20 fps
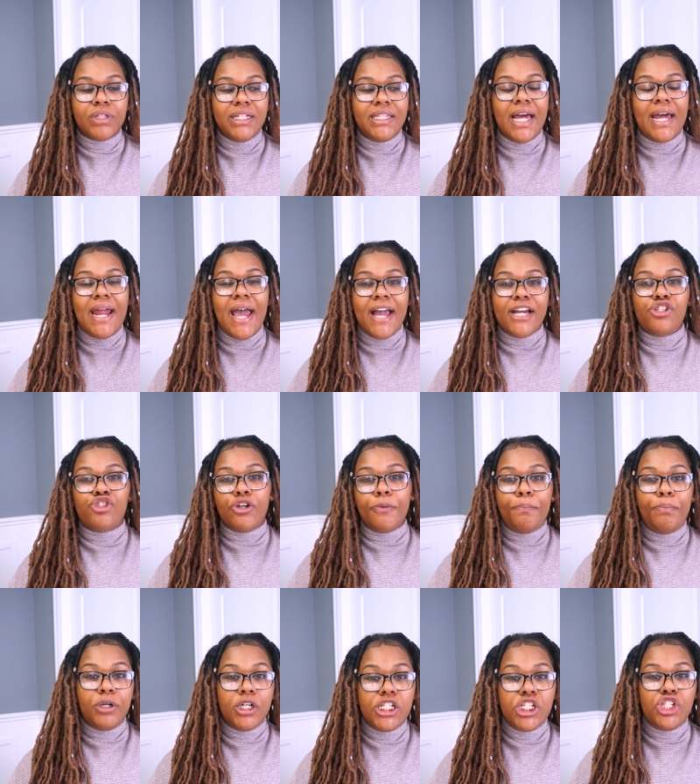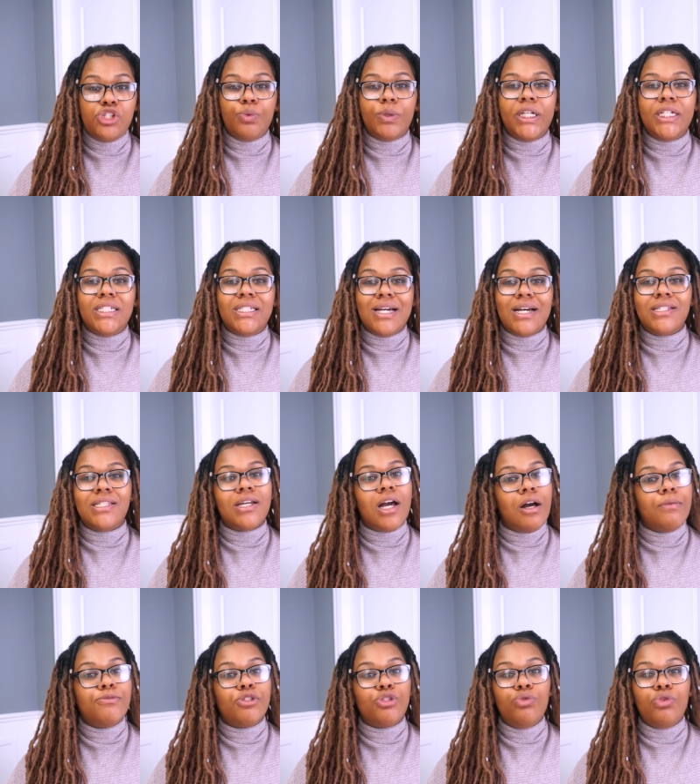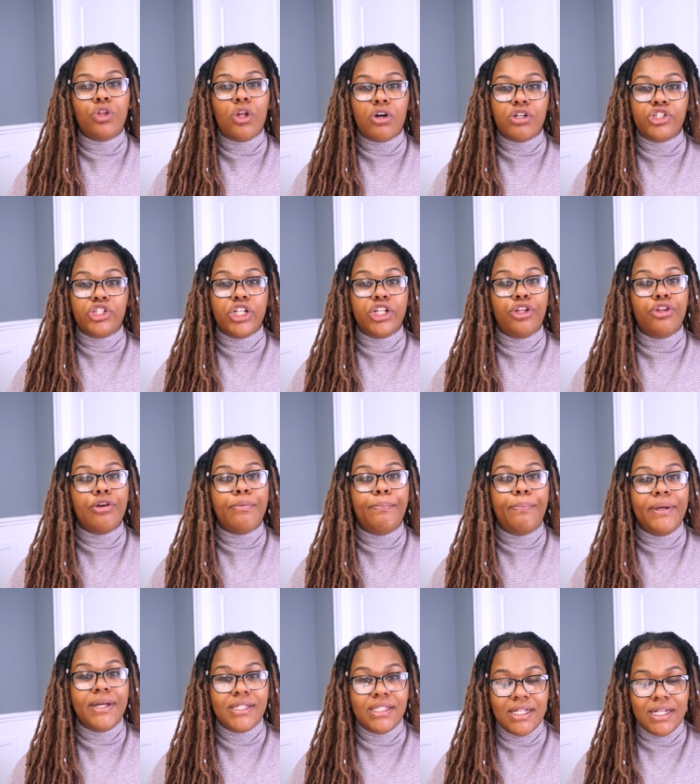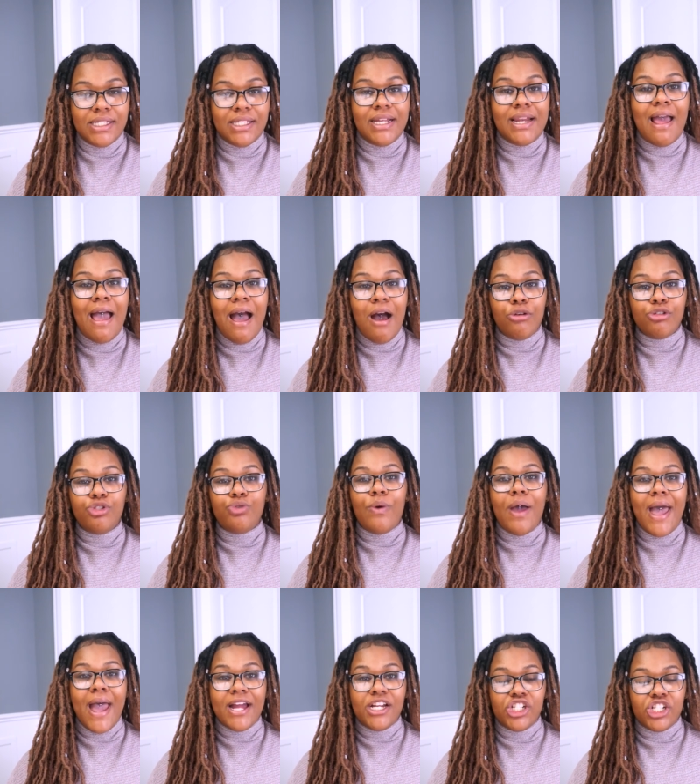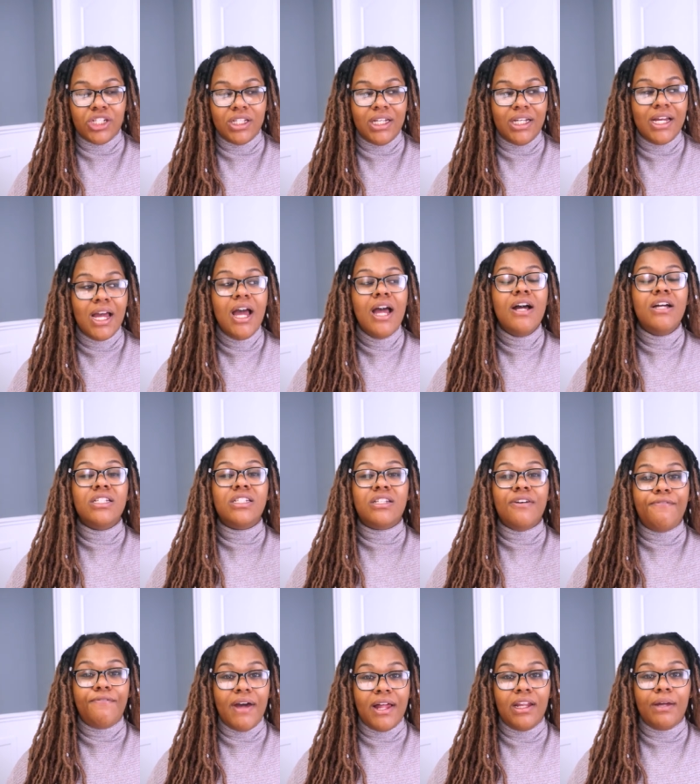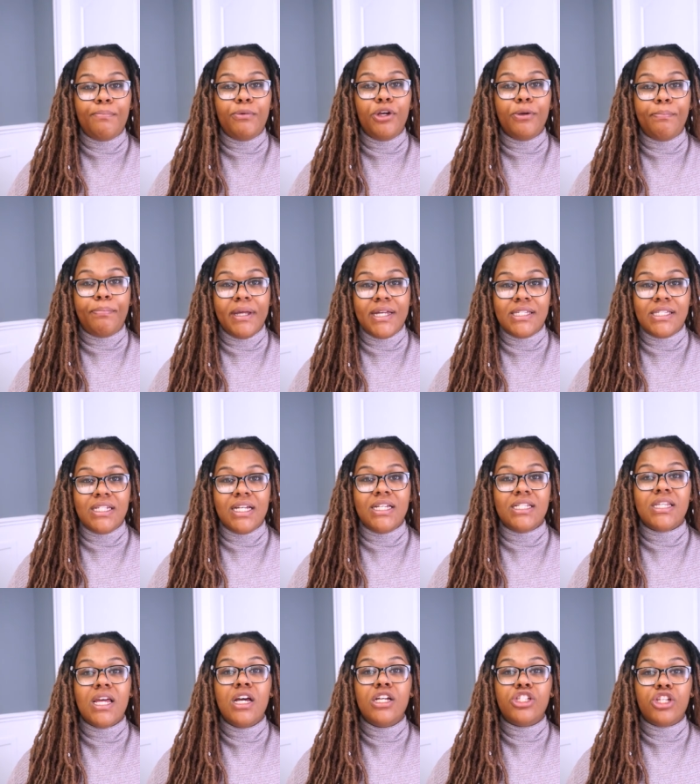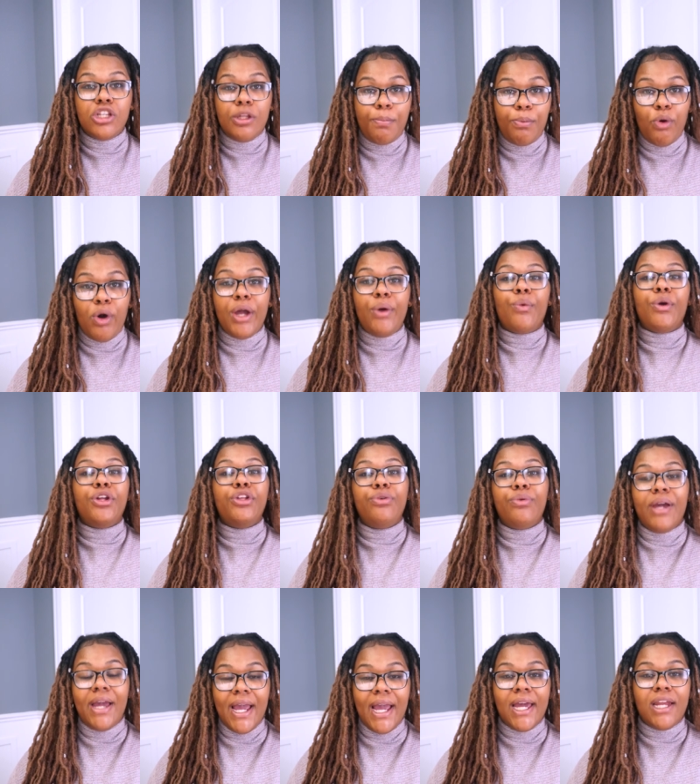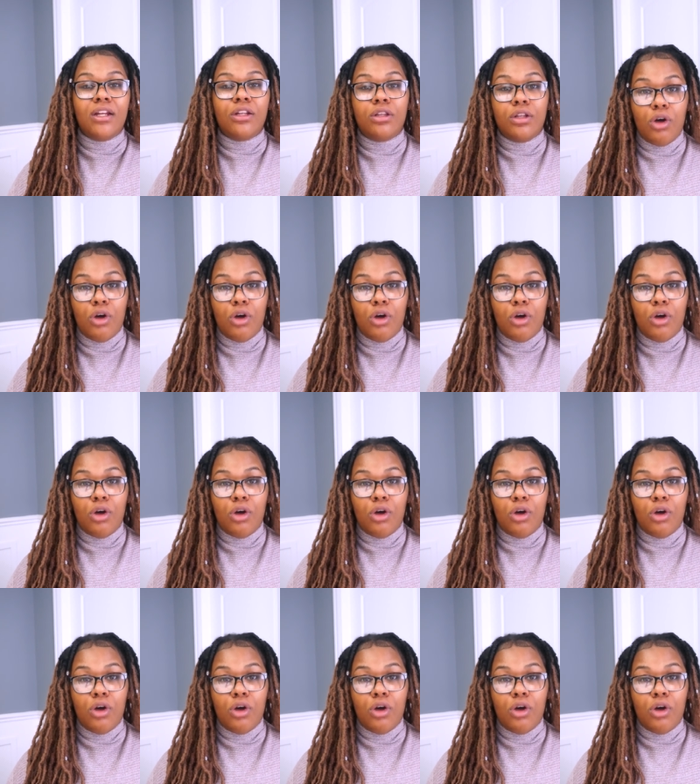that extra push when it does come to launching your business and how to actually develop your business to the point where you can